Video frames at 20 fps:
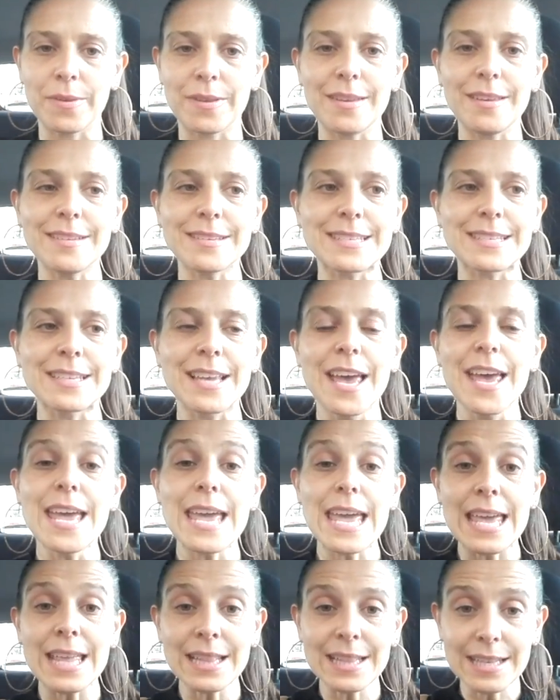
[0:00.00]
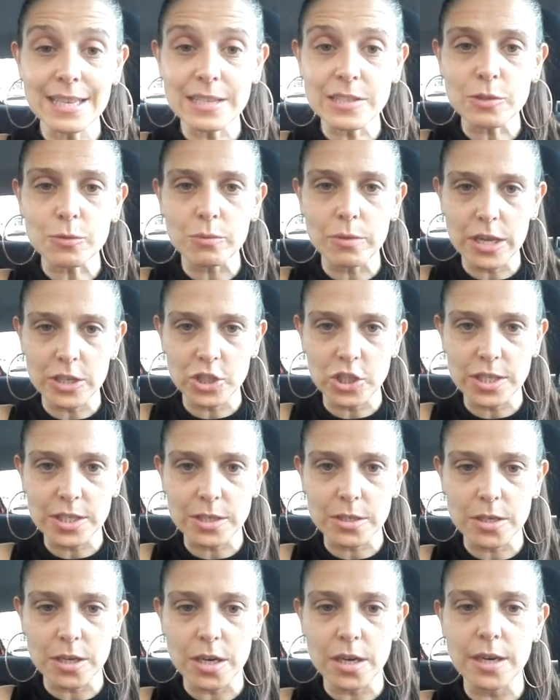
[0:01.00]
He's in this
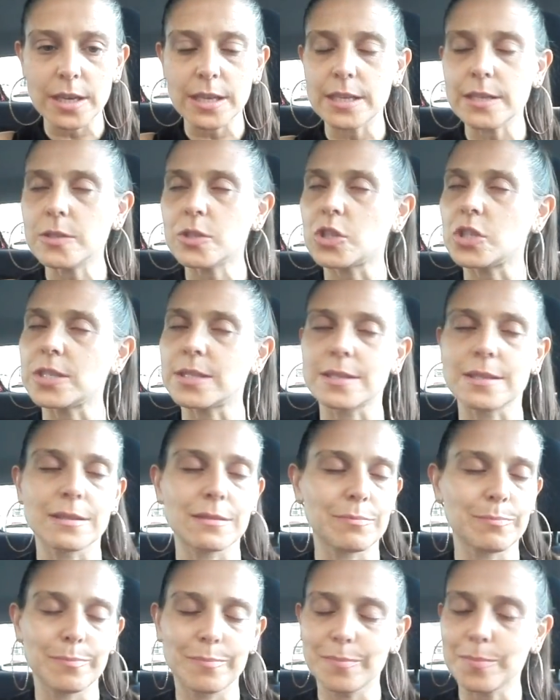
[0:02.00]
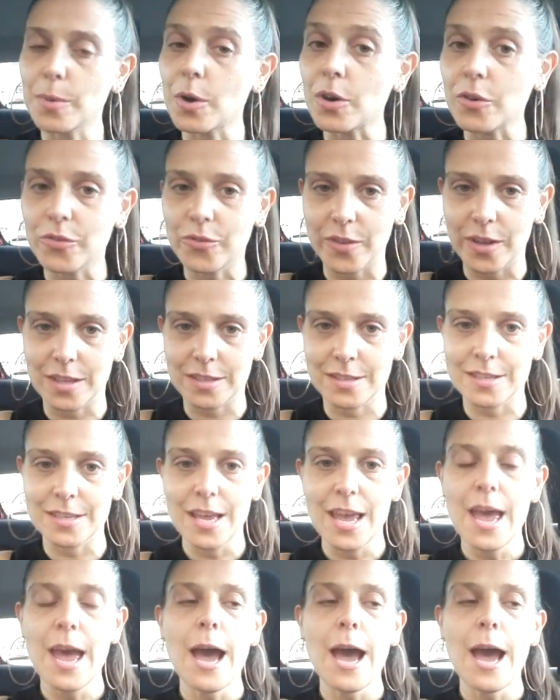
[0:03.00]
register, he's just perfect.